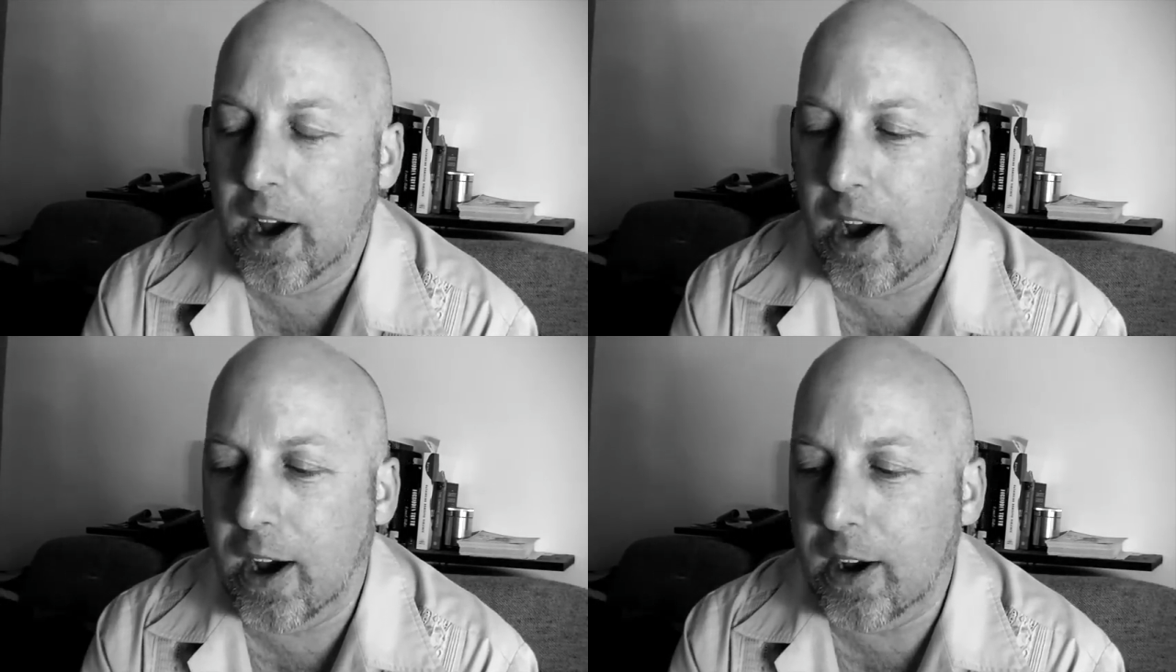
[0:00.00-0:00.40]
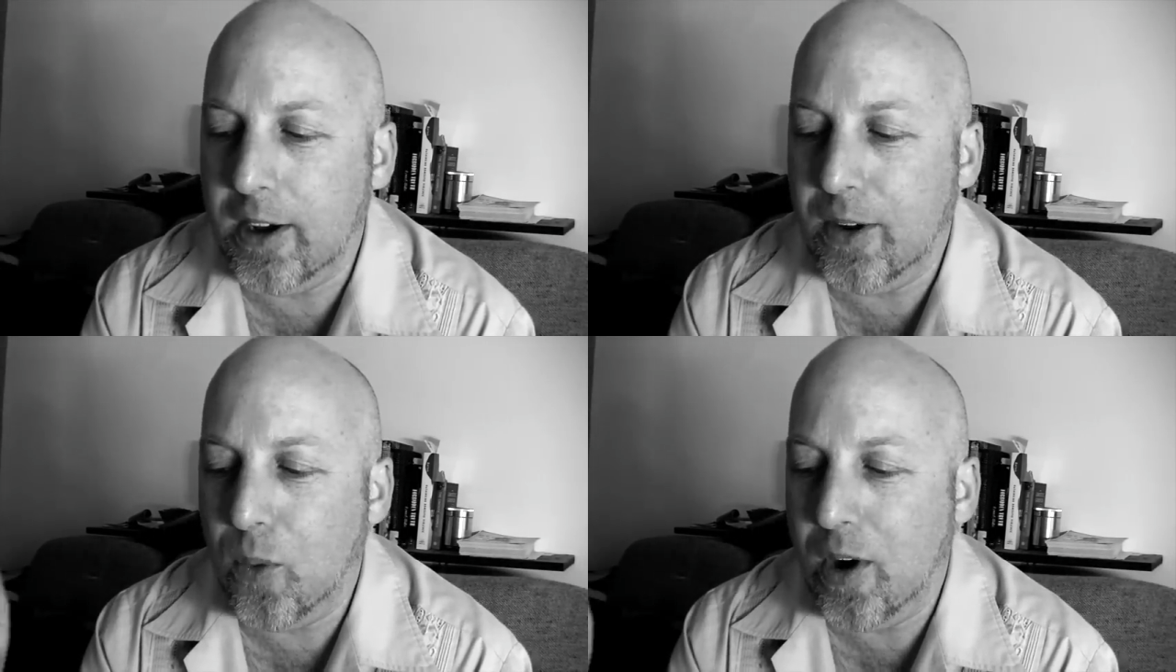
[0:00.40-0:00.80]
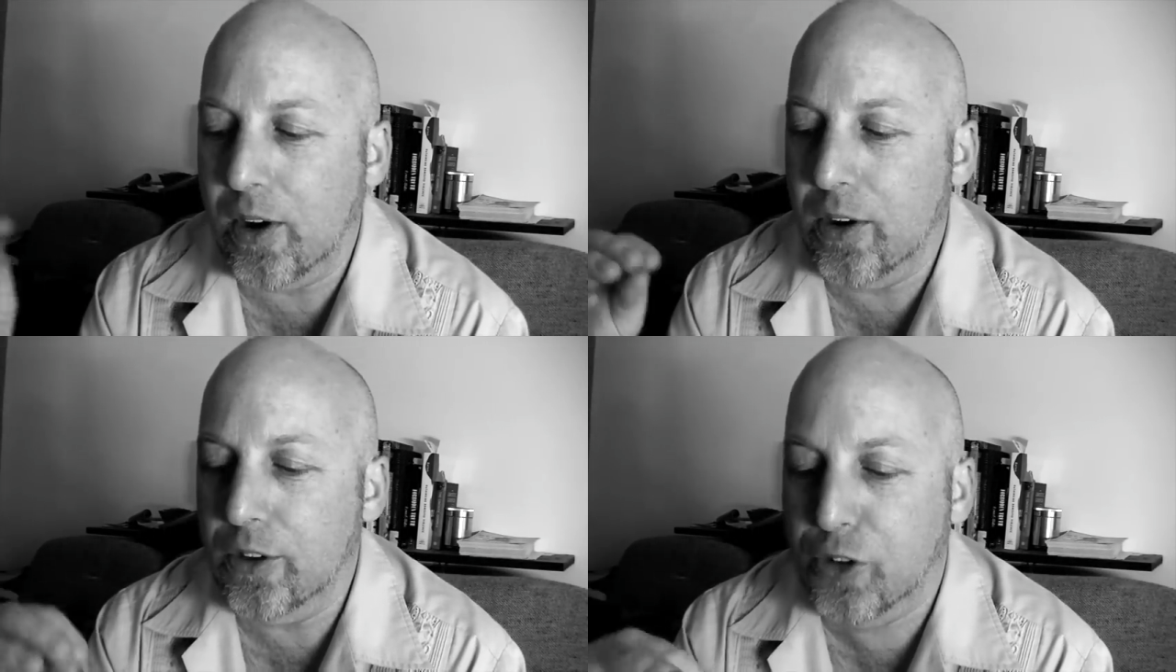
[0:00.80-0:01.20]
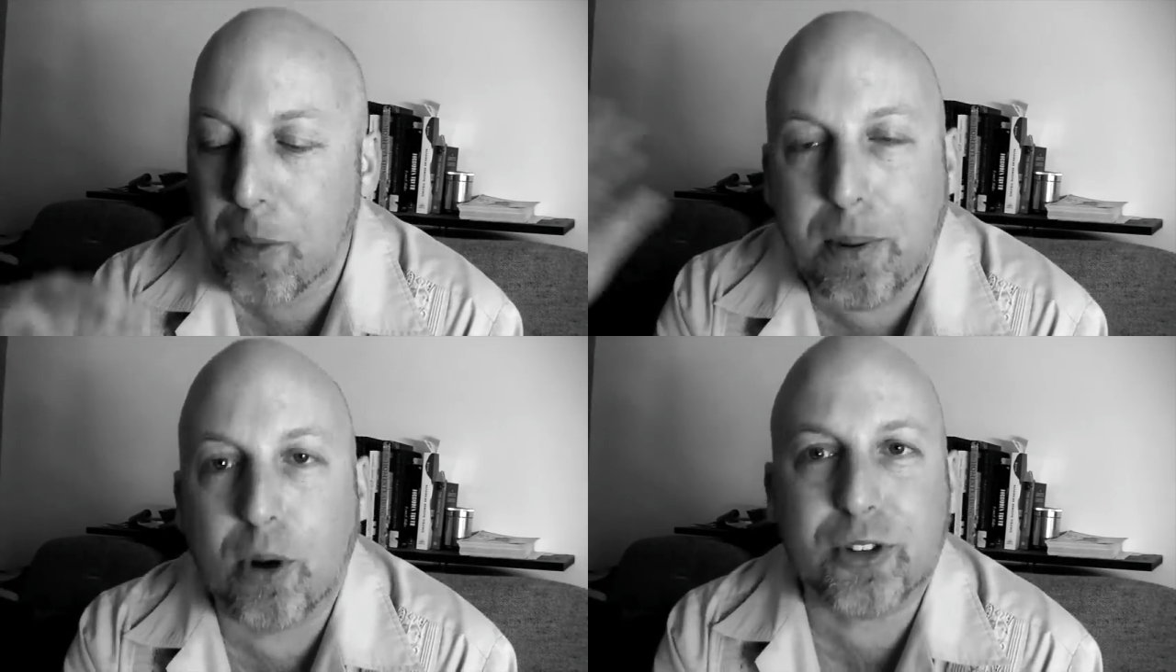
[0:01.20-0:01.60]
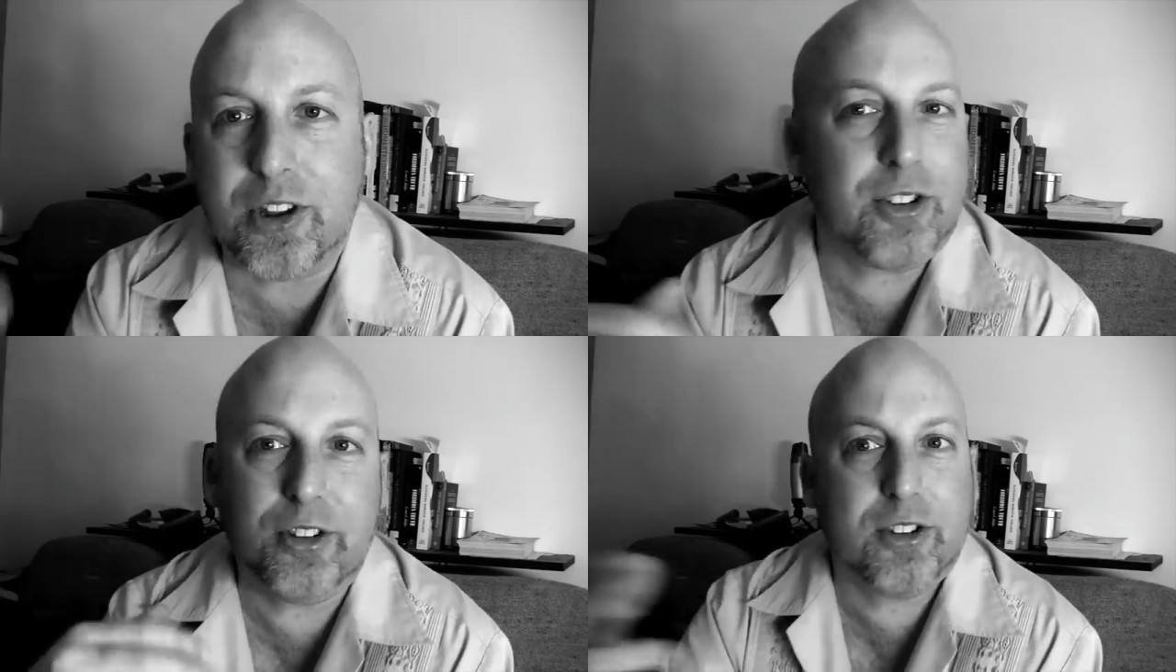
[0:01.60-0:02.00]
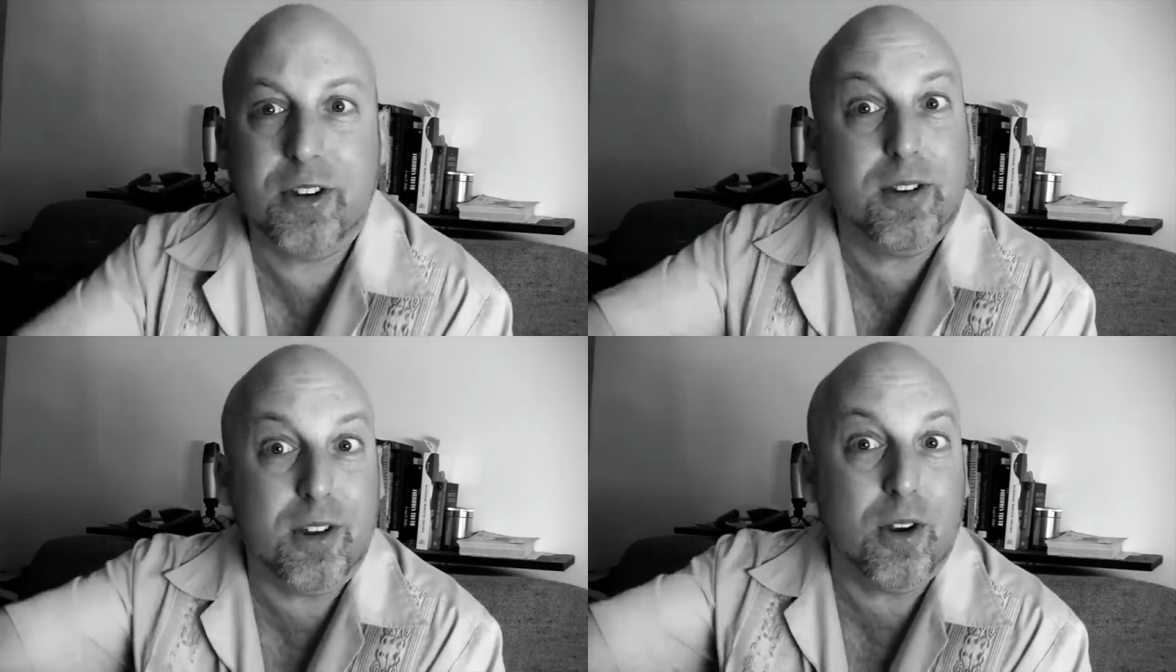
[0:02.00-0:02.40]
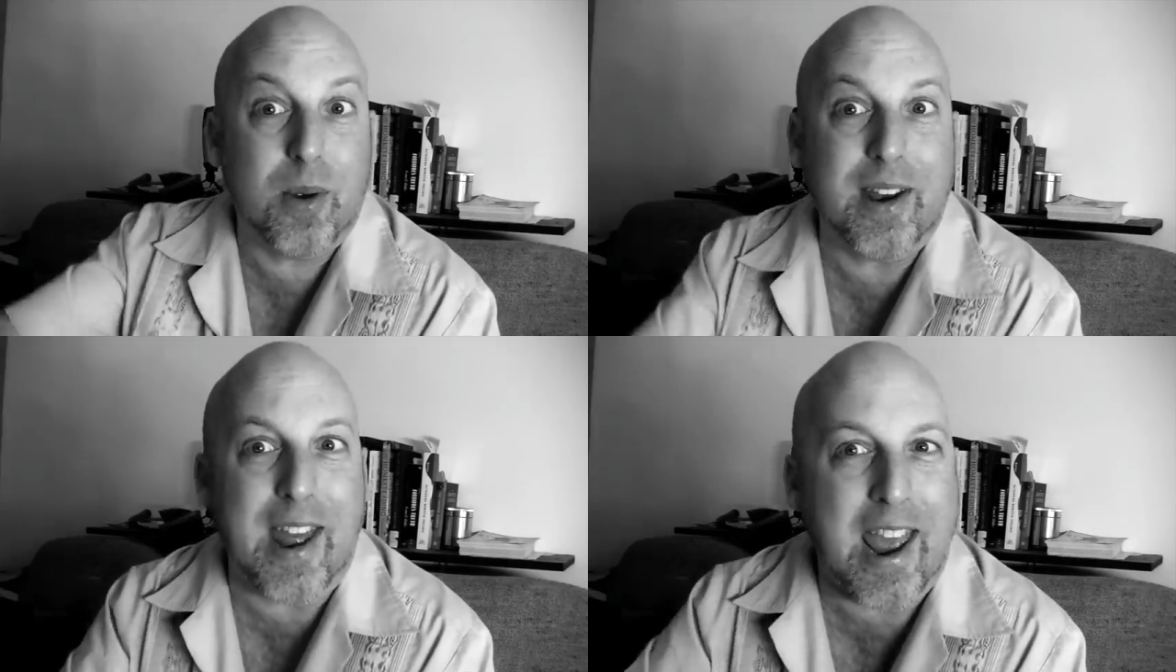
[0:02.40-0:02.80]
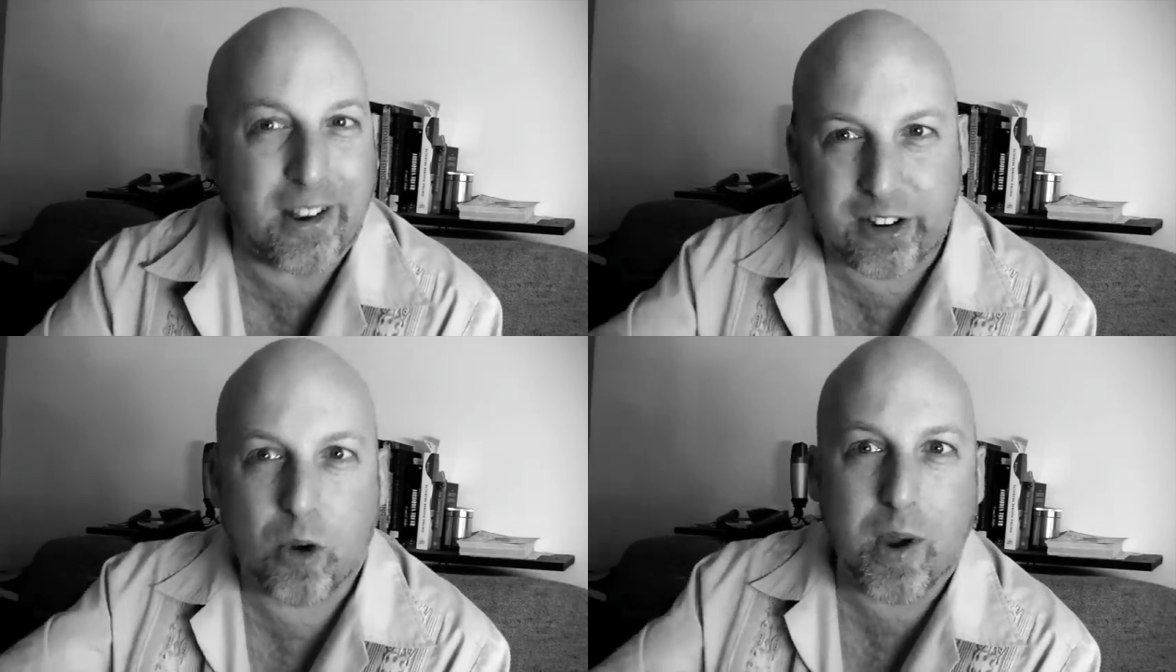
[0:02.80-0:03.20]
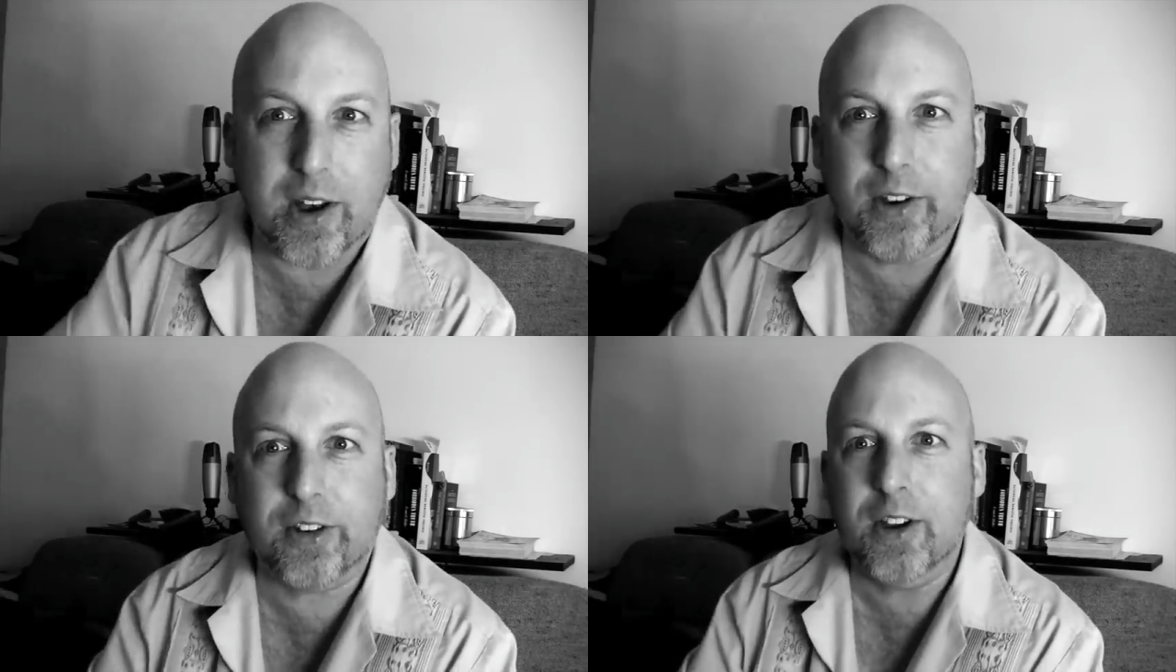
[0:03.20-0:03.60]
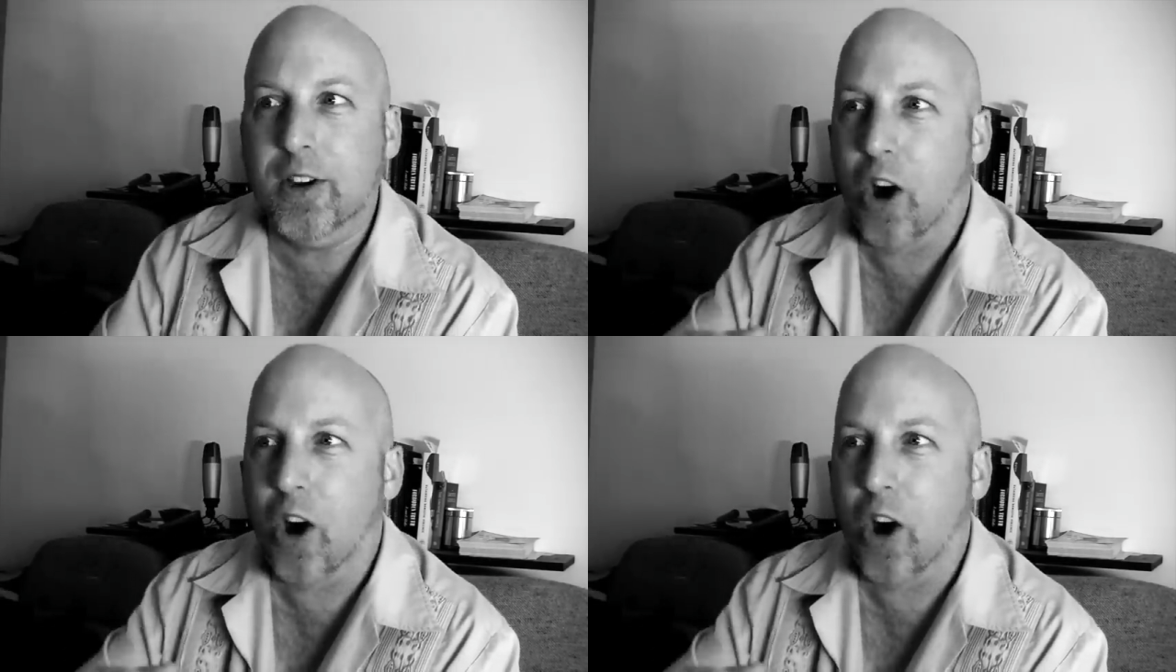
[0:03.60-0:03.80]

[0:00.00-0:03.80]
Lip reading: due process is, you know, an antiquated,